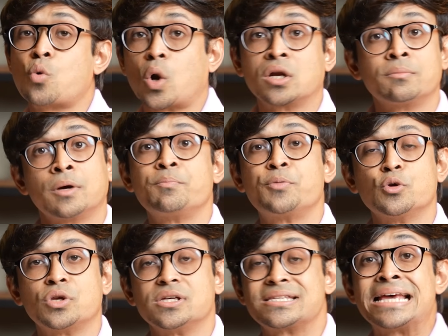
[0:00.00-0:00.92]
quantum
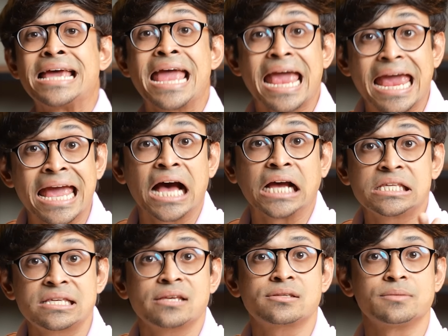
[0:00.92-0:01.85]
computers, AI
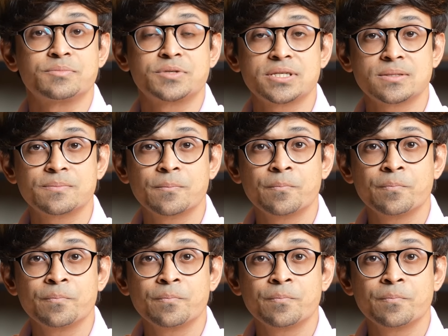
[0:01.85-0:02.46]
systems.